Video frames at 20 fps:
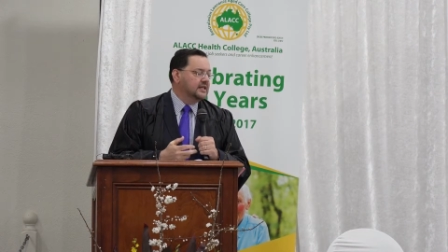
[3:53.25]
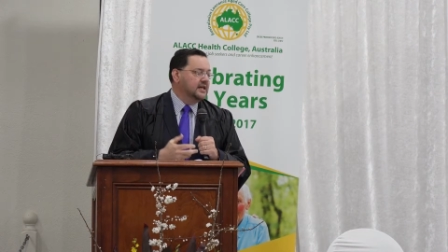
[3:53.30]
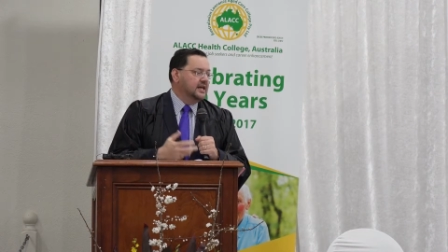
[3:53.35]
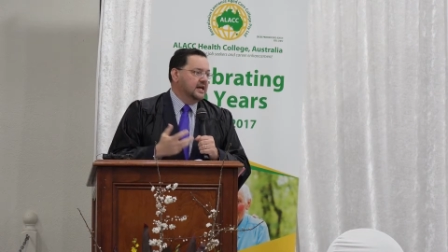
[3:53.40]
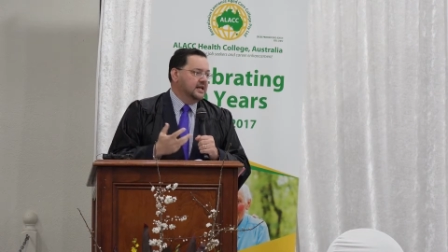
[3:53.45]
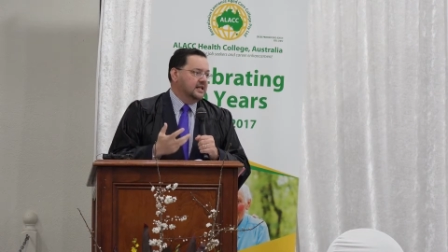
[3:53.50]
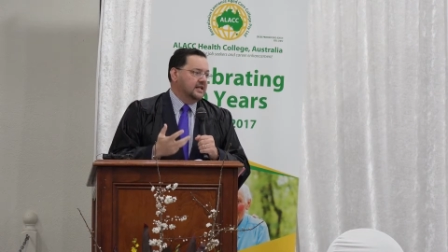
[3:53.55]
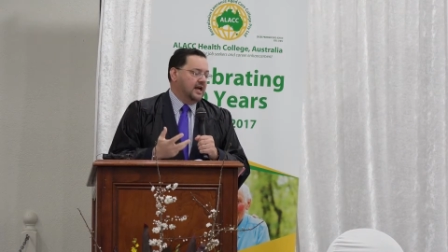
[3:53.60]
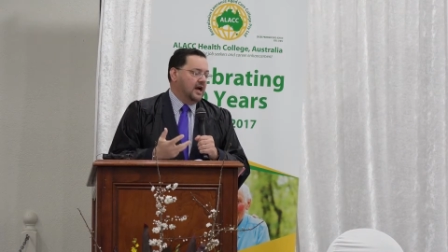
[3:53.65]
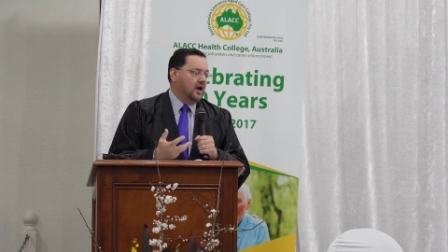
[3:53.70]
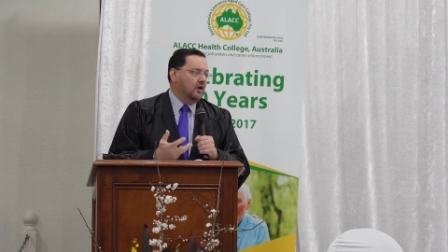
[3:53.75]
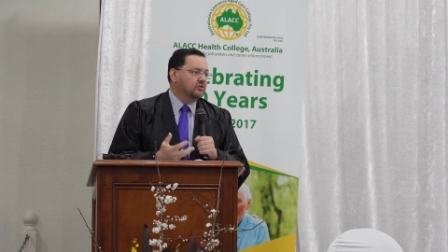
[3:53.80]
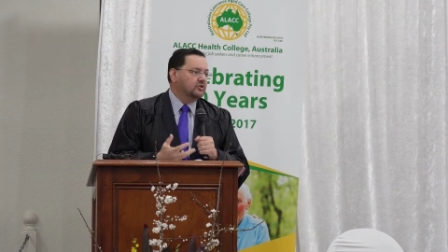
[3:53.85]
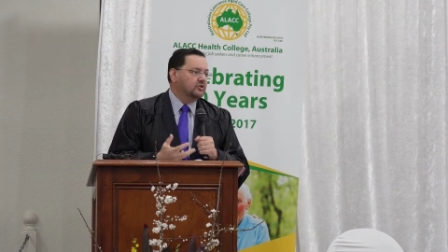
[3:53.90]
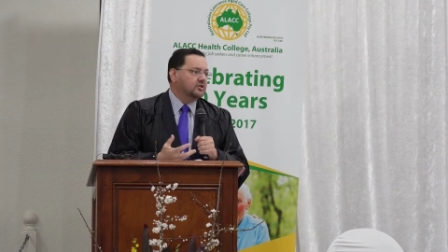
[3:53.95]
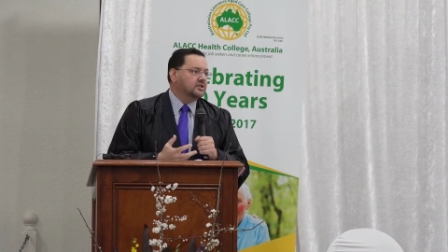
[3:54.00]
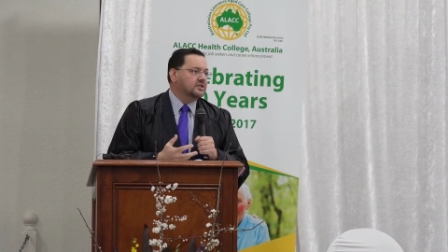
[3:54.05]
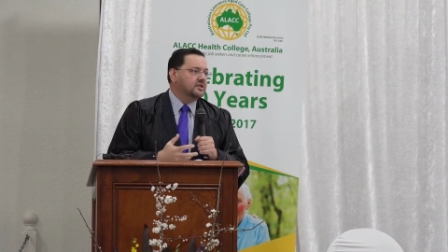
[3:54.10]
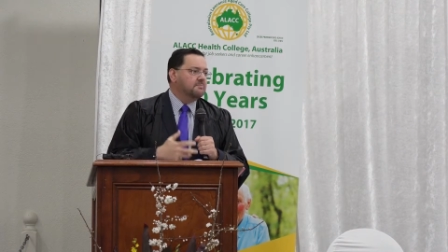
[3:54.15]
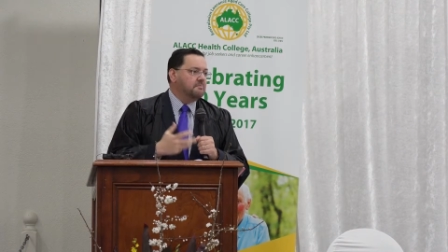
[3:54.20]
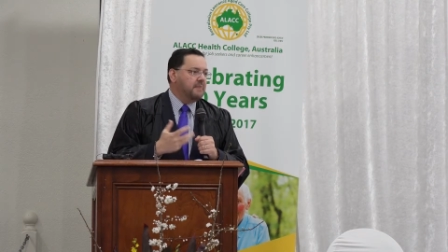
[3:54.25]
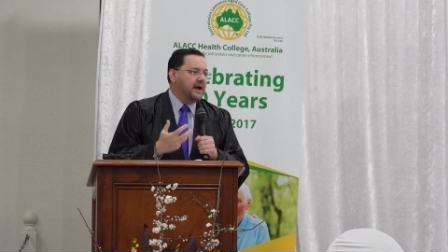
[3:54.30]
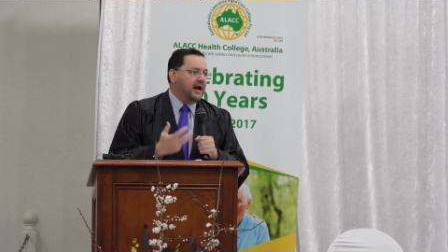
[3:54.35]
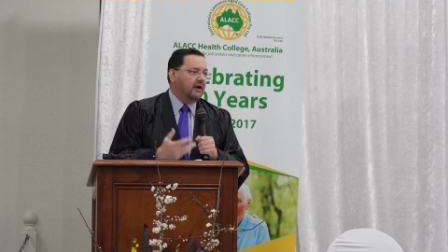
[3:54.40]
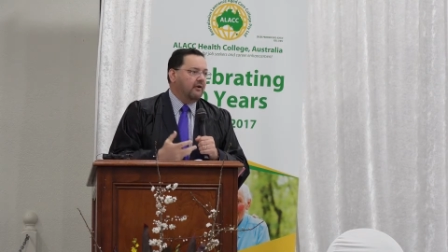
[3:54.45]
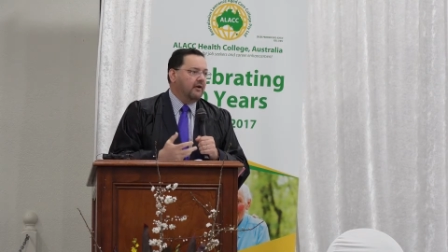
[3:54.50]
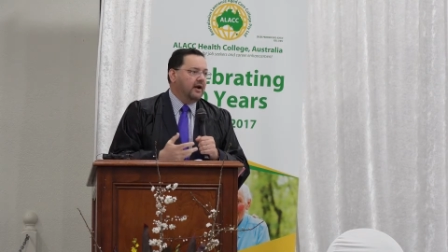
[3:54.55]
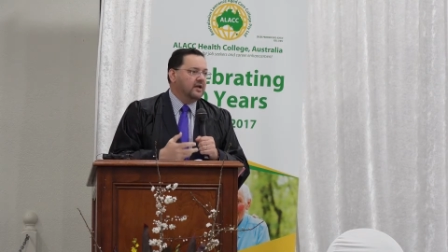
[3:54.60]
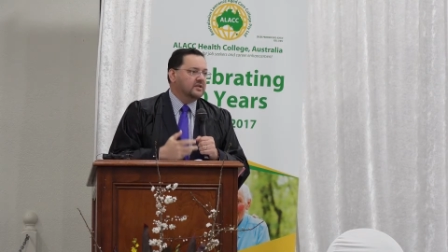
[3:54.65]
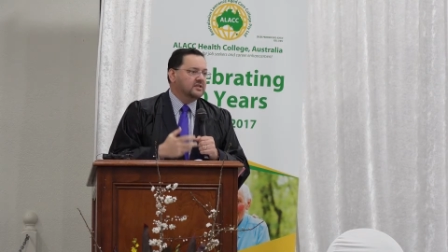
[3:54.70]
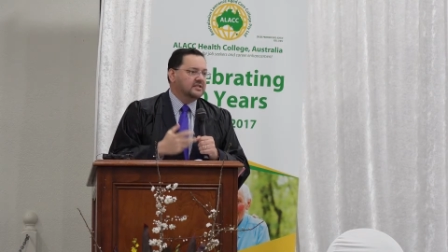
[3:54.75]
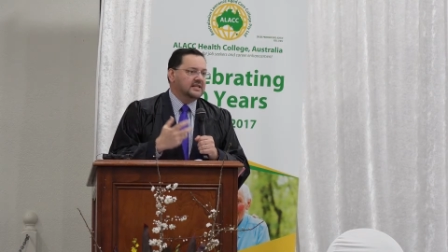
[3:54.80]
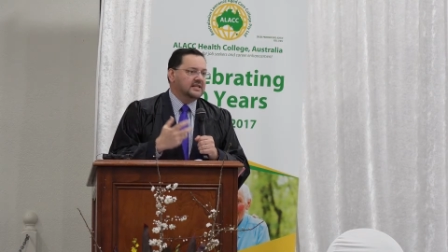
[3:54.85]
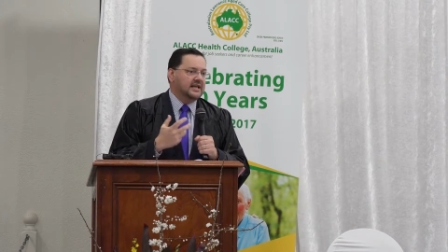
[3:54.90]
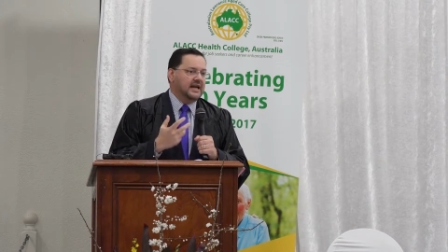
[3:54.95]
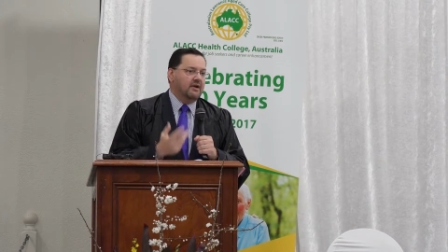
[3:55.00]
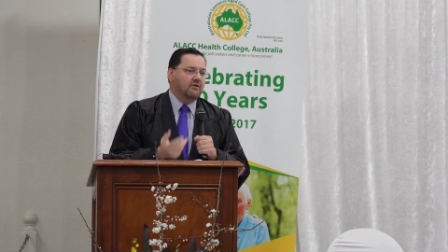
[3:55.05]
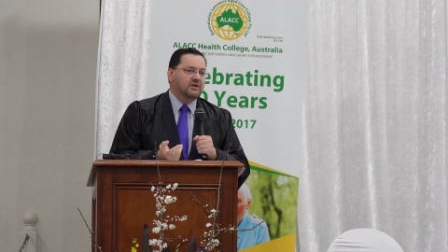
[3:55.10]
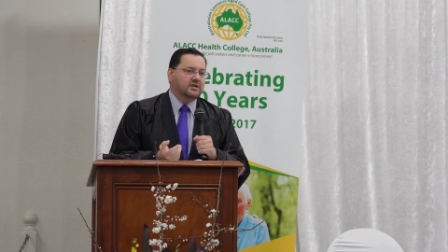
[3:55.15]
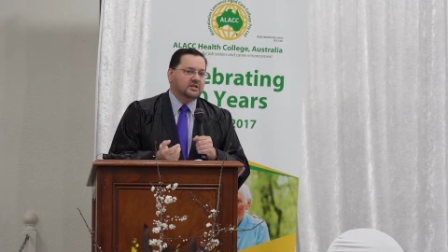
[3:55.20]
and cultures and backgrounds and
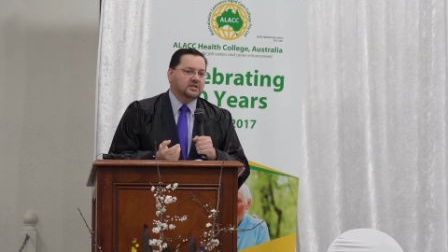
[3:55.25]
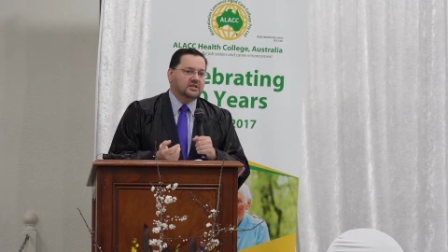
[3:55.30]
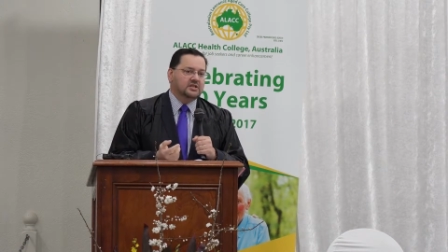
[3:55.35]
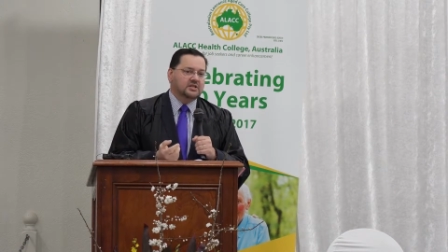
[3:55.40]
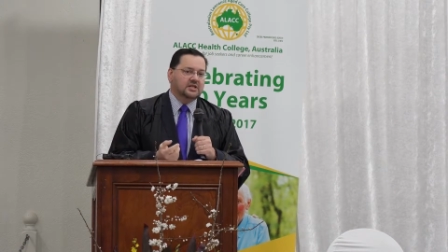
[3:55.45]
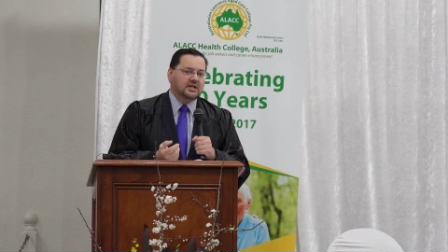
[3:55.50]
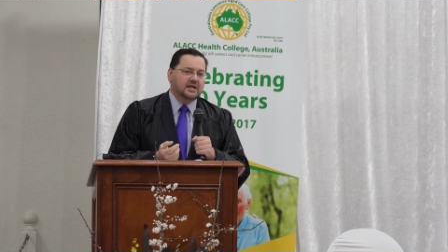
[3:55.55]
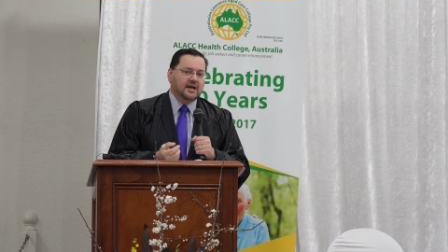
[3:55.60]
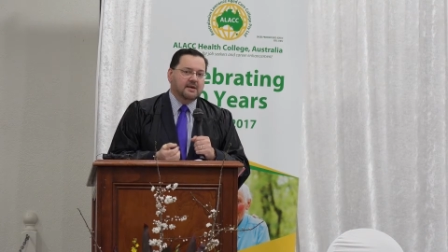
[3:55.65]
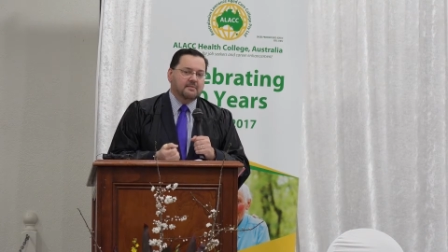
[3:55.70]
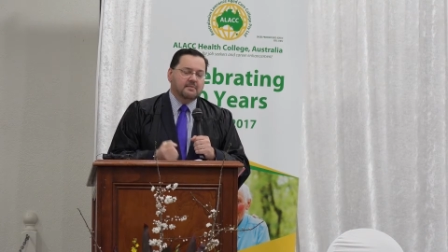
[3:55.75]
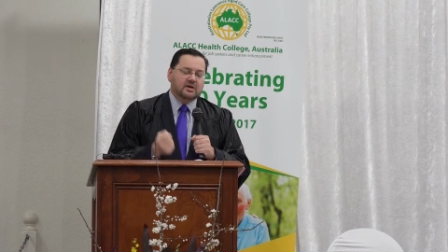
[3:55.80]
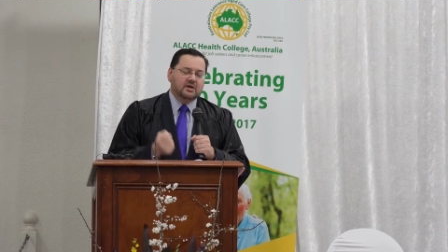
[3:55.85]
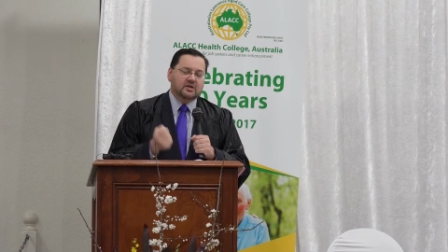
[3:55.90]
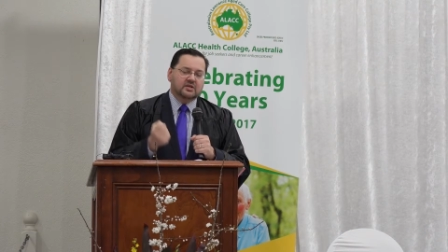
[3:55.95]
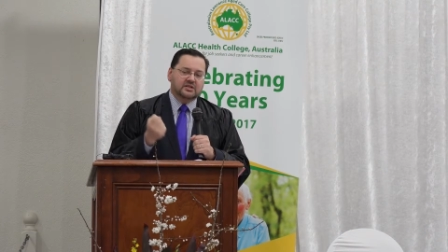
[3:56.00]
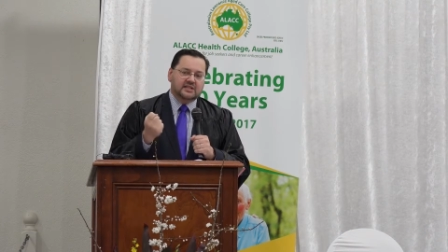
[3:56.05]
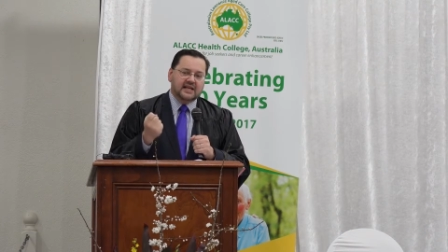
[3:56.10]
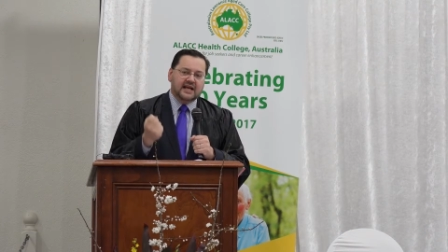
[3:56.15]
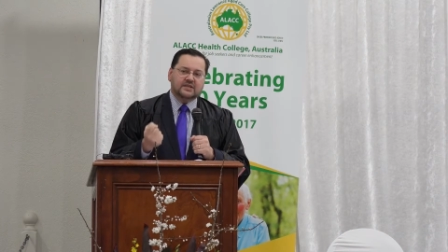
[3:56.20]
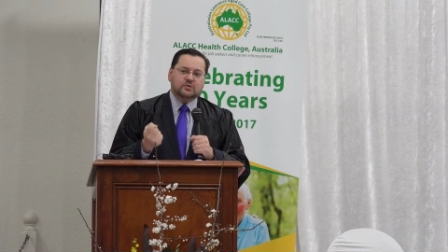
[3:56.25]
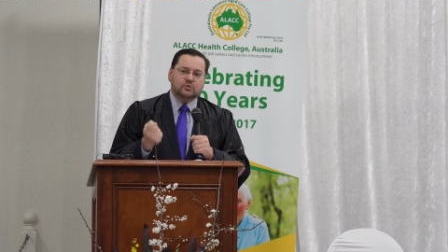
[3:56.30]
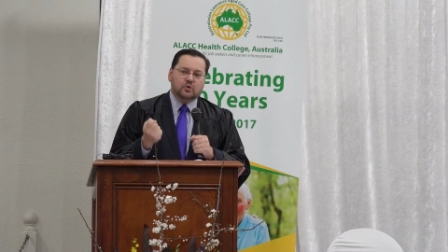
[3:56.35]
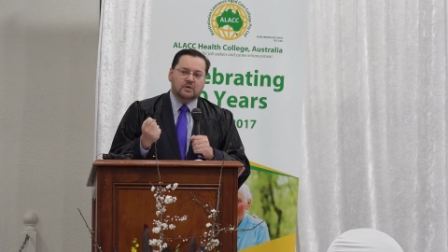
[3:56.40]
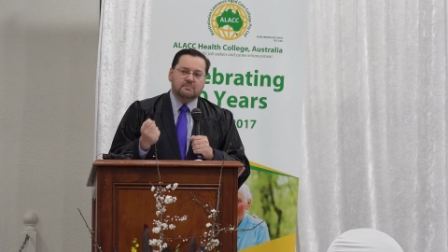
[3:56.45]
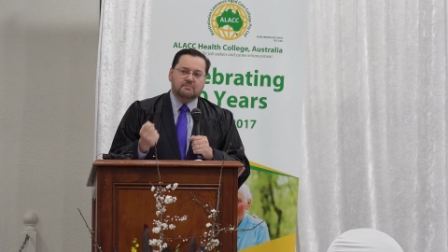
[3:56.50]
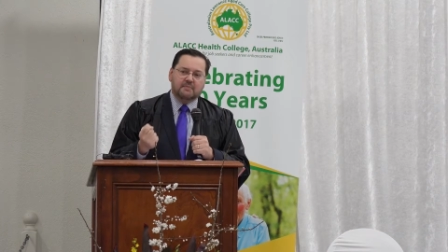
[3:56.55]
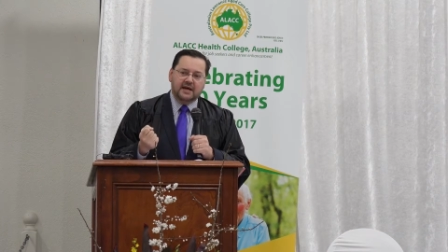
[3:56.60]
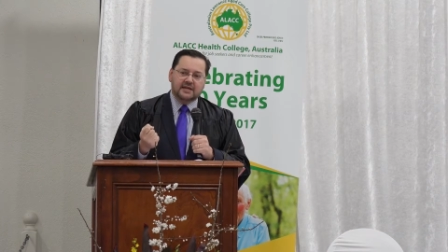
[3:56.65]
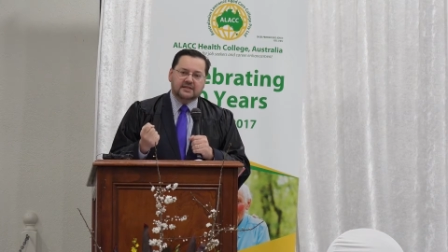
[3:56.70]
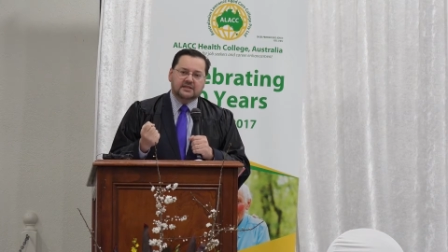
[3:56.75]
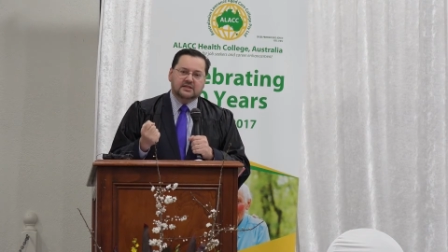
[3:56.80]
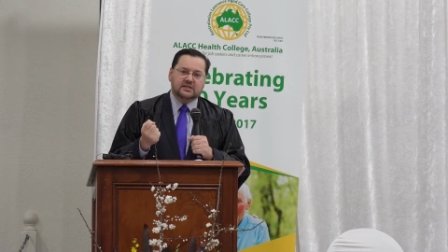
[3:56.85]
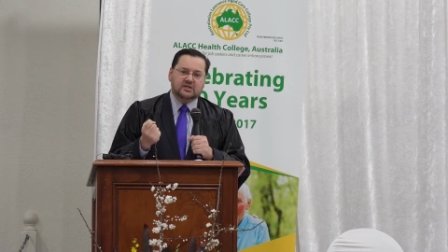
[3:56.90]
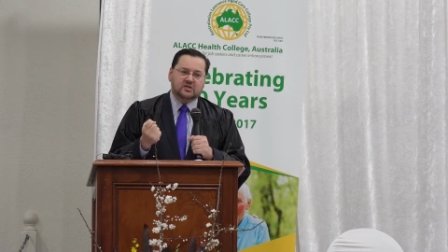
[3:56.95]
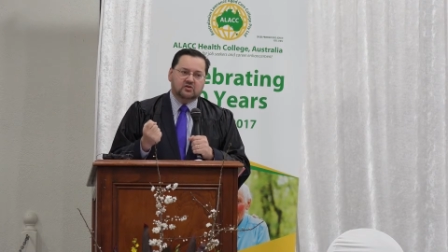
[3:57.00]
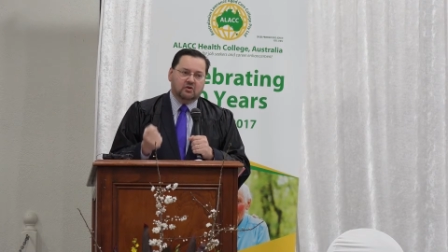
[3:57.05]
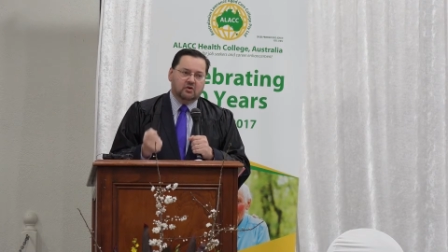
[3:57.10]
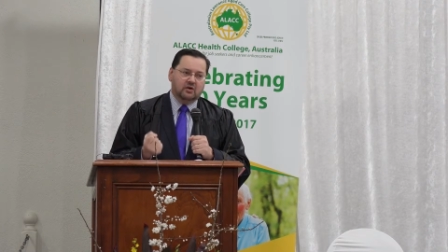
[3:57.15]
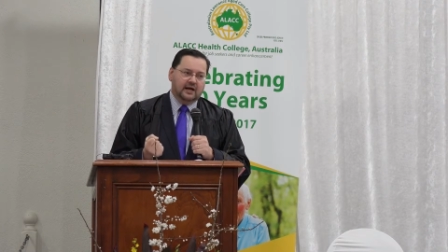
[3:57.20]
heritage, because that's what makes us
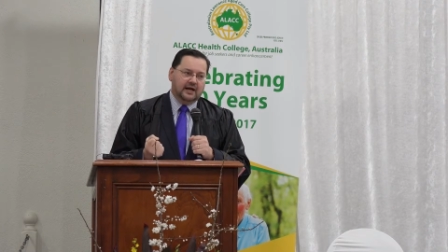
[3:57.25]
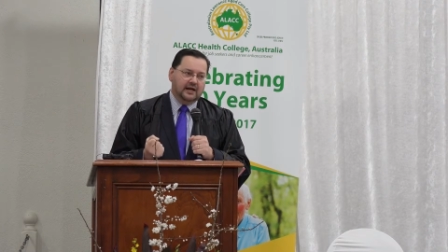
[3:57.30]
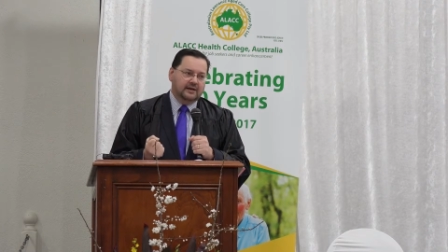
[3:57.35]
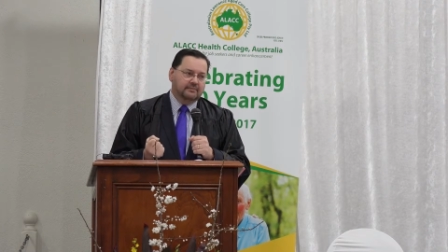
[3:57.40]
stronger.